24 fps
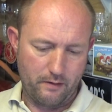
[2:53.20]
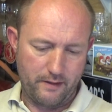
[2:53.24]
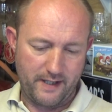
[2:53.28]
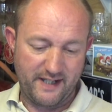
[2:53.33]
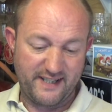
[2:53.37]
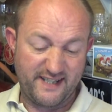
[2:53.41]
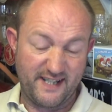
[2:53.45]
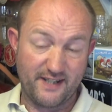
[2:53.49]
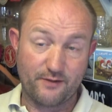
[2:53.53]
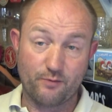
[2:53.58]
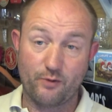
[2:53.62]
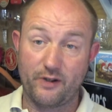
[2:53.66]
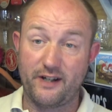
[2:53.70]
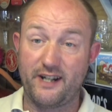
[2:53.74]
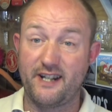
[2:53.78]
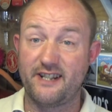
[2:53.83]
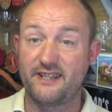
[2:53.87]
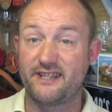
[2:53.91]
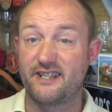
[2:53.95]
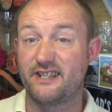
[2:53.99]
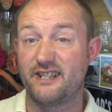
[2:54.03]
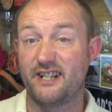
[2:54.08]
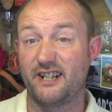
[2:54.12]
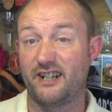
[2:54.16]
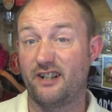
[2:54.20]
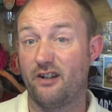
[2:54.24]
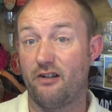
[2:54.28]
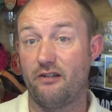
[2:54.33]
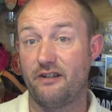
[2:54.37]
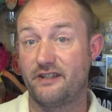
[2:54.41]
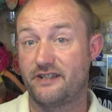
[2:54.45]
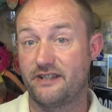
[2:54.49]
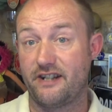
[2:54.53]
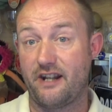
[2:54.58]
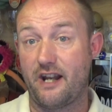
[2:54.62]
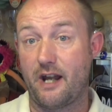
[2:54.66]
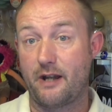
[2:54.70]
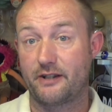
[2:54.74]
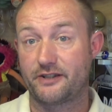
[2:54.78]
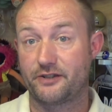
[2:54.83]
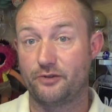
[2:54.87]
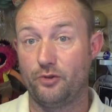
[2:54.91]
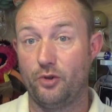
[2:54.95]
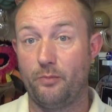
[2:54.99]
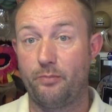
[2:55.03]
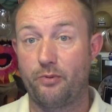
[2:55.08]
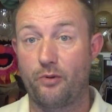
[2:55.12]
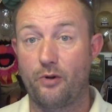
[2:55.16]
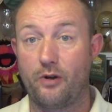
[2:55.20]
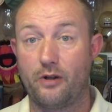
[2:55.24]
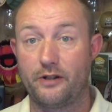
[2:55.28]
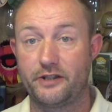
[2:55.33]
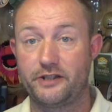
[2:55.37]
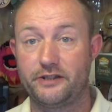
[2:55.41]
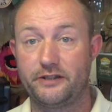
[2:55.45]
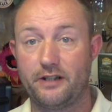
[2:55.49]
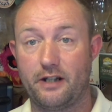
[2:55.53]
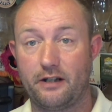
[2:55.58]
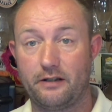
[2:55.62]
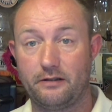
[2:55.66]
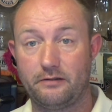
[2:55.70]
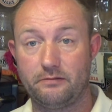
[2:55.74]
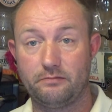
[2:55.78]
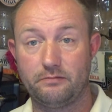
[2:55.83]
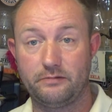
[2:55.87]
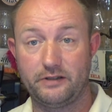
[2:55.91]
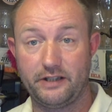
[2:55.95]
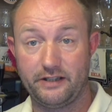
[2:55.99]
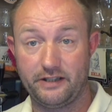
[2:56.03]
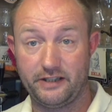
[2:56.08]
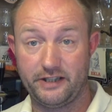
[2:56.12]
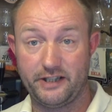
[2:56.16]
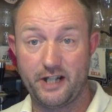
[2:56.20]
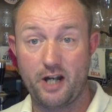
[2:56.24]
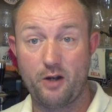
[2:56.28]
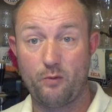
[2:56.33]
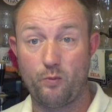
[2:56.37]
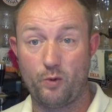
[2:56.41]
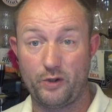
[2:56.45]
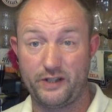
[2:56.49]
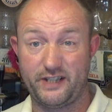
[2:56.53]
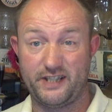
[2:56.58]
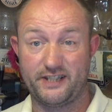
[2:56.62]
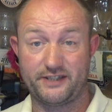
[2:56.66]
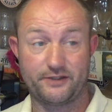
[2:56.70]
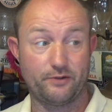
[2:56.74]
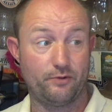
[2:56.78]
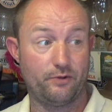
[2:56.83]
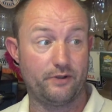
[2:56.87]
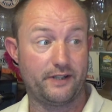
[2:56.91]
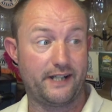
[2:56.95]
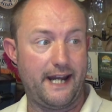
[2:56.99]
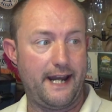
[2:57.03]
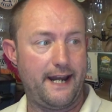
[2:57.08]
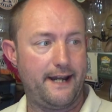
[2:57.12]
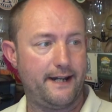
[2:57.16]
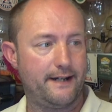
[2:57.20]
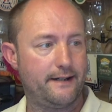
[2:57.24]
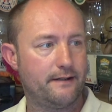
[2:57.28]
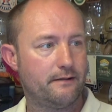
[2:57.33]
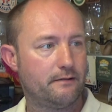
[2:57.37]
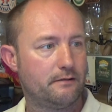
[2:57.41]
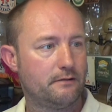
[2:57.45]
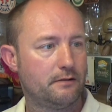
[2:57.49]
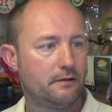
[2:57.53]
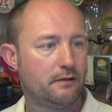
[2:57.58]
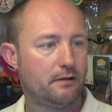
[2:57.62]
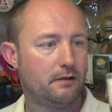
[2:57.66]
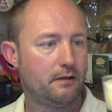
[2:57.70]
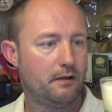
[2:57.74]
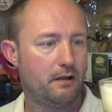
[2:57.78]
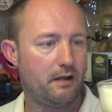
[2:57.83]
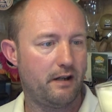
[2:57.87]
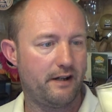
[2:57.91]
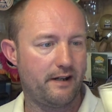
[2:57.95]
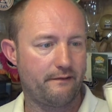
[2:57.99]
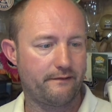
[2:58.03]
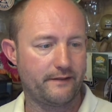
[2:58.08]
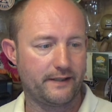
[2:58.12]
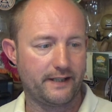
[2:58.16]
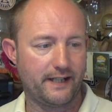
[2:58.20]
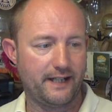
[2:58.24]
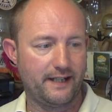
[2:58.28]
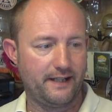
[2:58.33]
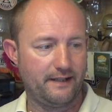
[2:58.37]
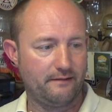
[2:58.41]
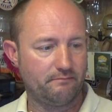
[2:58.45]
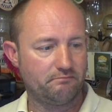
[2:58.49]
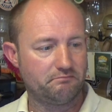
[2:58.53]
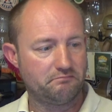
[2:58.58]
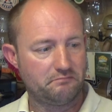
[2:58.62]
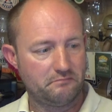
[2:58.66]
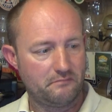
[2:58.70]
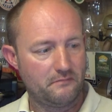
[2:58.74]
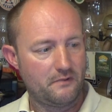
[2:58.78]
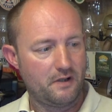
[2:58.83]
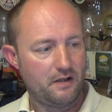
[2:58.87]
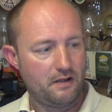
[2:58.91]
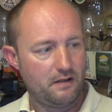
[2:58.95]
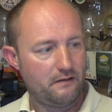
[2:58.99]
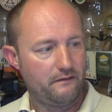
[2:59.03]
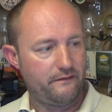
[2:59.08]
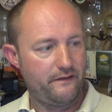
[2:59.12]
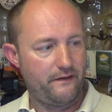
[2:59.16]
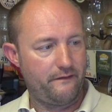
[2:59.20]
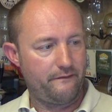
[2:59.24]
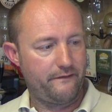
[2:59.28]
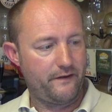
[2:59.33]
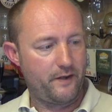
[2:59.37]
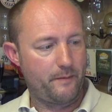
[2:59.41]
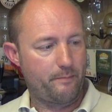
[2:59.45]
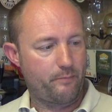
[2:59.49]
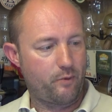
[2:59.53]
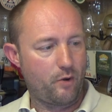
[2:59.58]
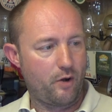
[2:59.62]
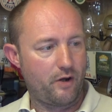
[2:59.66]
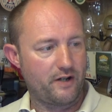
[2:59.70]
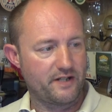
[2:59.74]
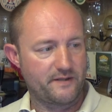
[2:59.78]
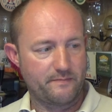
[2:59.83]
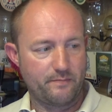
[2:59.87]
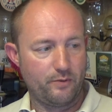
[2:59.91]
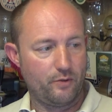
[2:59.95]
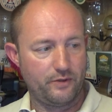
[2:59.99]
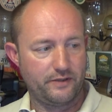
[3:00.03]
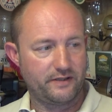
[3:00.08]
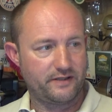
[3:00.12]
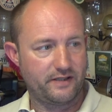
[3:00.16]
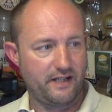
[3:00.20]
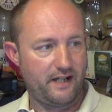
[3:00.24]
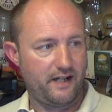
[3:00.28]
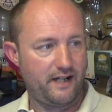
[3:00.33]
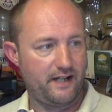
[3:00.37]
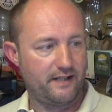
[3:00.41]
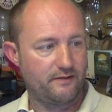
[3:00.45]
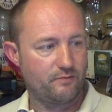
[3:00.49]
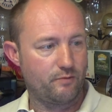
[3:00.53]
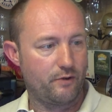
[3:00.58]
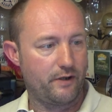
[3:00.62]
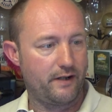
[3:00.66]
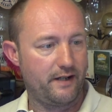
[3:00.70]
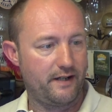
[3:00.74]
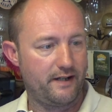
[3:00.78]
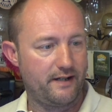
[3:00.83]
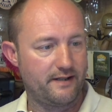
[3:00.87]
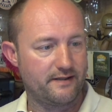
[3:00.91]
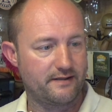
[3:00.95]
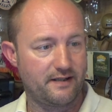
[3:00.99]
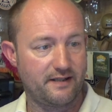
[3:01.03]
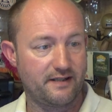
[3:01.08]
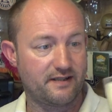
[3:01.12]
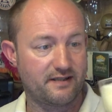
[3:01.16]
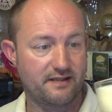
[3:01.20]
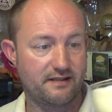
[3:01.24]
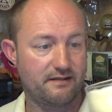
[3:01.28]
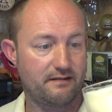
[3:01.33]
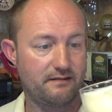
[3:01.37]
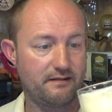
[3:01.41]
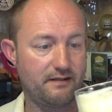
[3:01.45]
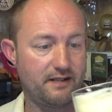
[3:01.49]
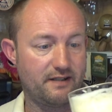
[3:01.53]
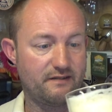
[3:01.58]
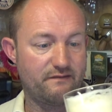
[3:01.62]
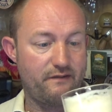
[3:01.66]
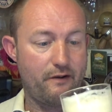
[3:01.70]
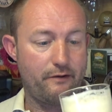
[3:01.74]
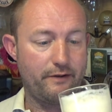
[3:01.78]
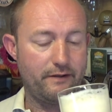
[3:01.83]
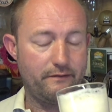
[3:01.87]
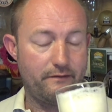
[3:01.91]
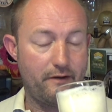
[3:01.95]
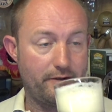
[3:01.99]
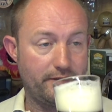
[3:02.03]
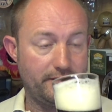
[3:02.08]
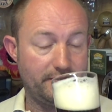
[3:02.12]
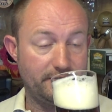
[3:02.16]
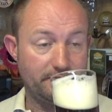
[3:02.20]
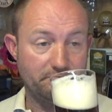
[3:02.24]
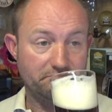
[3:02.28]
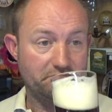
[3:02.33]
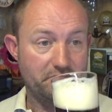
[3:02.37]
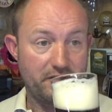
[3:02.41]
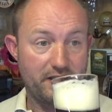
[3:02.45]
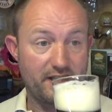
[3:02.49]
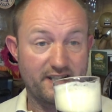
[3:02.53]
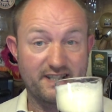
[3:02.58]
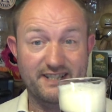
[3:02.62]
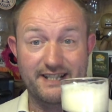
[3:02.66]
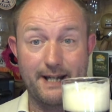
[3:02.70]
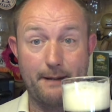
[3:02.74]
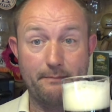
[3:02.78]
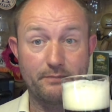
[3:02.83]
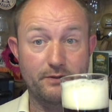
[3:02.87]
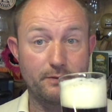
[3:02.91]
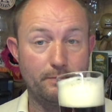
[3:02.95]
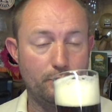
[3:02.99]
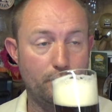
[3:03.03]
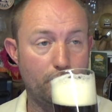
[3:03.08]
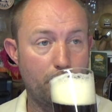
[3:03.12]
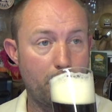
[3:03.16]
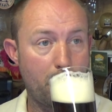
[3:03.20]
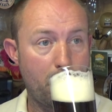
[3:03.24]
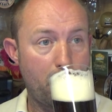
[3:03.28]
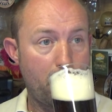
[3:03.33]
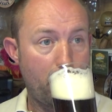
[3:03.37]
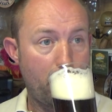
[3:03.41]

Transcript: it is what it is, isn't it, guys? At that sort of price, you know, you, you know what you're sort of getting, and I think it for for the price point, it is what it is. It's it's very very acceptable.